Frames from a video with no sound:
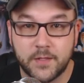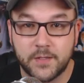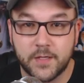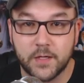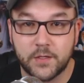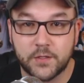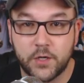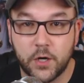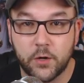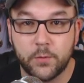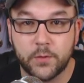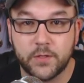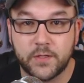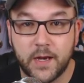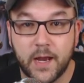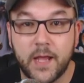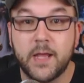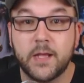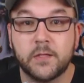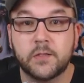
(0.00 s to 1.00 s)
let's get started with
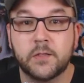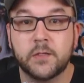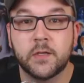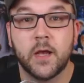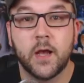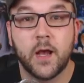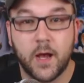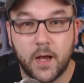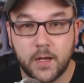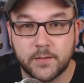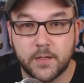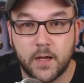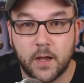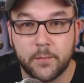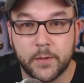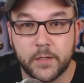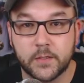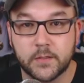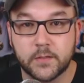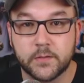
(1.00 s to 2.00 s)
today's Hot
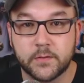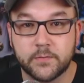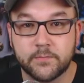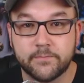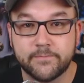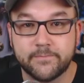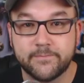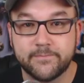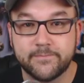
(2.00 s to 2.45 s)
Topics.